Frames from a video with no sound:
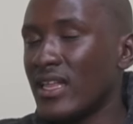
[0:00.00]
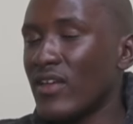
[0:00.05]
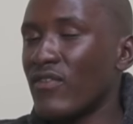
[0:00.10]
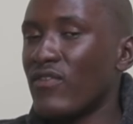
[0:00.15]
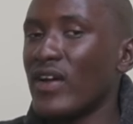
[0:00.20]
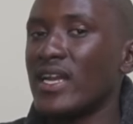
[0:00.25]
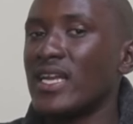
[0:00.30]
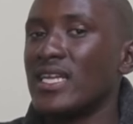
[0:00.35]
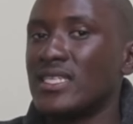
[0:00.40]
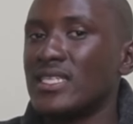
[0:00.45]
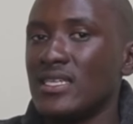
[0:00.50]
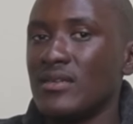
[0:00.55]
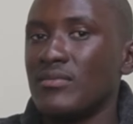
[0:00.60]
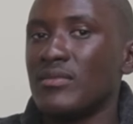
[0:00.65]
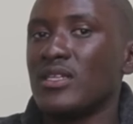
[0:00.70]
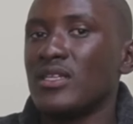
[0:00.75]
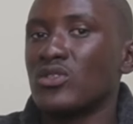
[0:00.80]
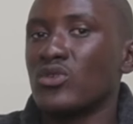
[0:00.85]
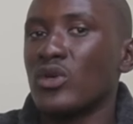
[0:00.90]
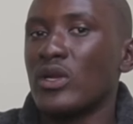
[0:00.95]
they find a
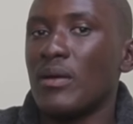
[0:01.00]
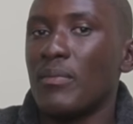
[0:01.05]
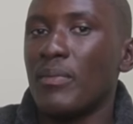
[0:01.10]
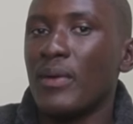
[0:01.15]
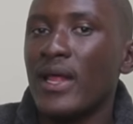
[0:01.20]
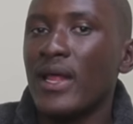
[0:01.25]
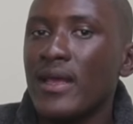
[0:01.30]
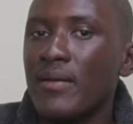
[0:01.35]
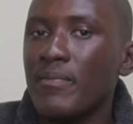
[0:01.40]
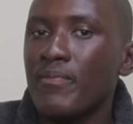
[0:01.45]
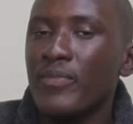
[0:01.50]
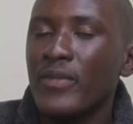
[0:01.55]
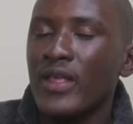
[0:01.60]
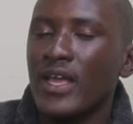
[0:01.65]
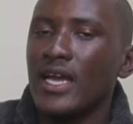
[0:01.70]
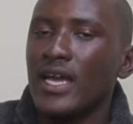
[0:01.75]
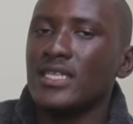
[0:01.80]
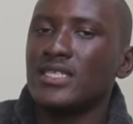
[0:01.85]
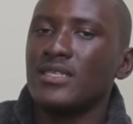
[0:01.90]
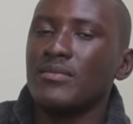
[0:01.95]
team that's going to play him,
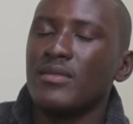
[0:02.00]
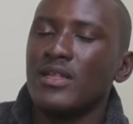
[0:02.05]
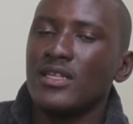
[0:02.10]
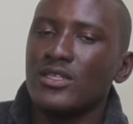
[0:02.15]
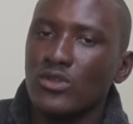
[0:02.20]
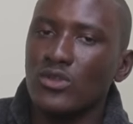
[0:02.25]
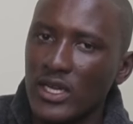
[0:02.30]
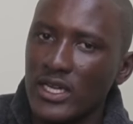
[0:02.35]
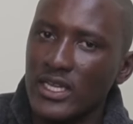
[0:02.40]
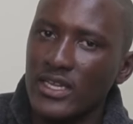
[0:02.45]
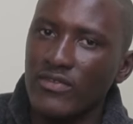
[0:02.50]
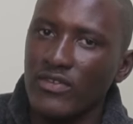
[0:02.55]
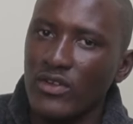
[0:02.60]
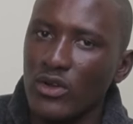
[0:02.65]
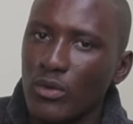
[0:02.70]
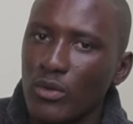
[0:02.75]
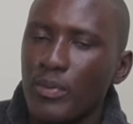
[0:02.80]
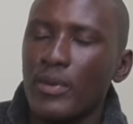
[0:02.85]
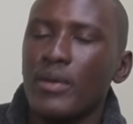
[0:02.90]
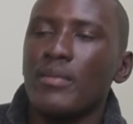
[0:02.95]
a team that's going to
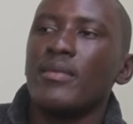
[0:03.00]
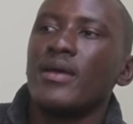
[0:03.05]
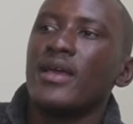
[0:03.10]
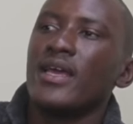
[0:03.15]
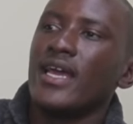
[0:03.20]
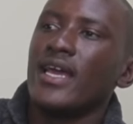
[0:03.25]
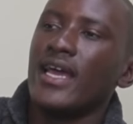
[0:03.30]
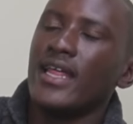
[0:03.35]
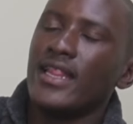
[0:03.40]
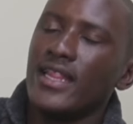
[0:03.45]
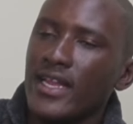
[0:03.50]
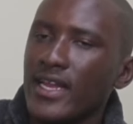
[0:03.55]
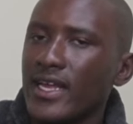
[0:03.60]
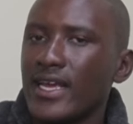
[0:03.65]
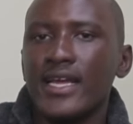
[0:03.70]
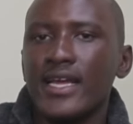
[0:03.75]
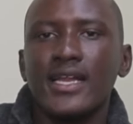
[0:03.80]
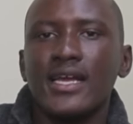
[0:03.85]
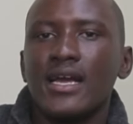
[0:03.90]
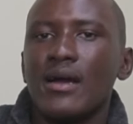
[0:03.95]
develop him, and then
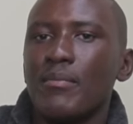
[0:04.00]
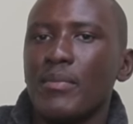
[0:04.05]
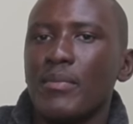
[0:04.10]
he can